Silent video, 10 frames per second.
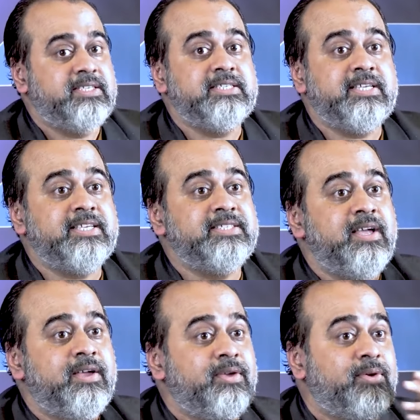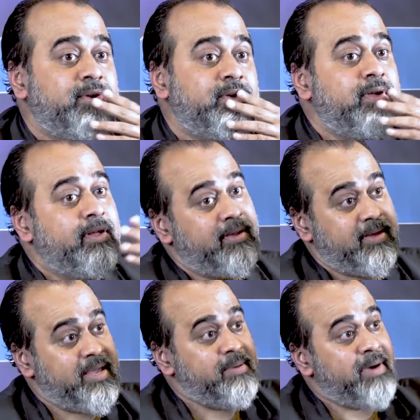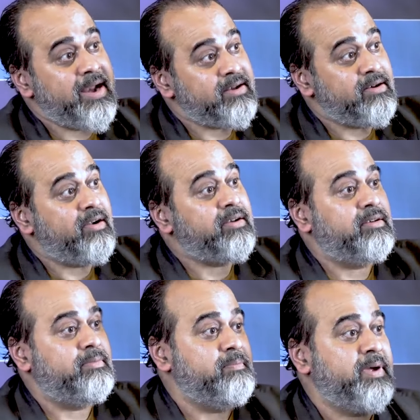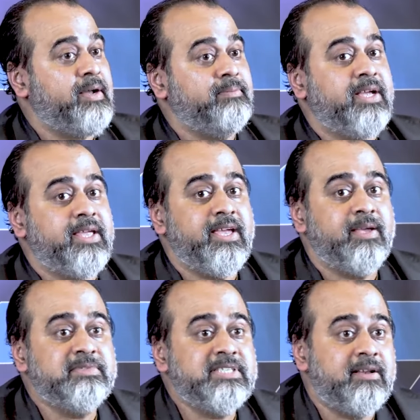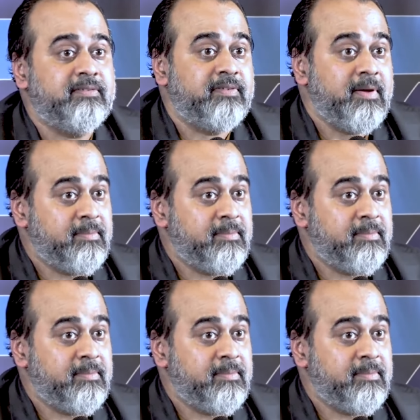She says, you know, he might not become the king himself,